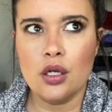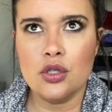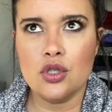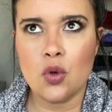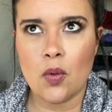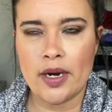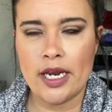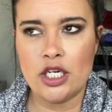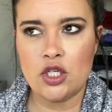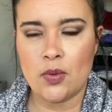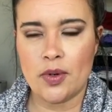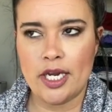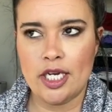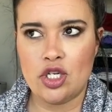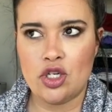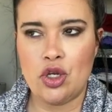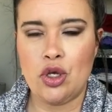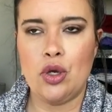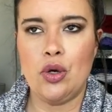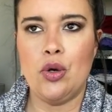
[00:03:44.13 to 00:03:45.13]

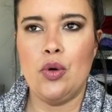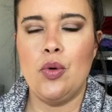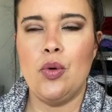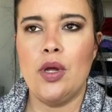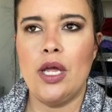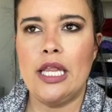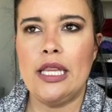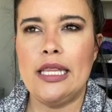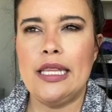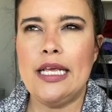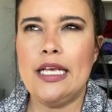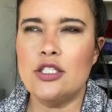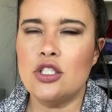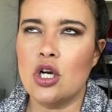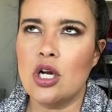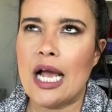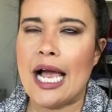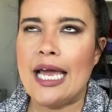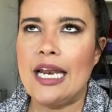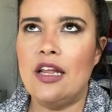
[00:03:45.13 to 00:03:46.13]
2022, and these
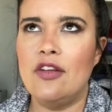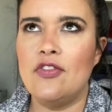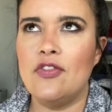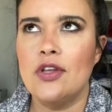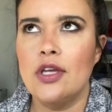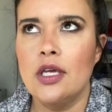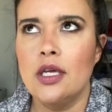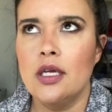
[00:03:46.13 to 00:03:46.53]
are kind of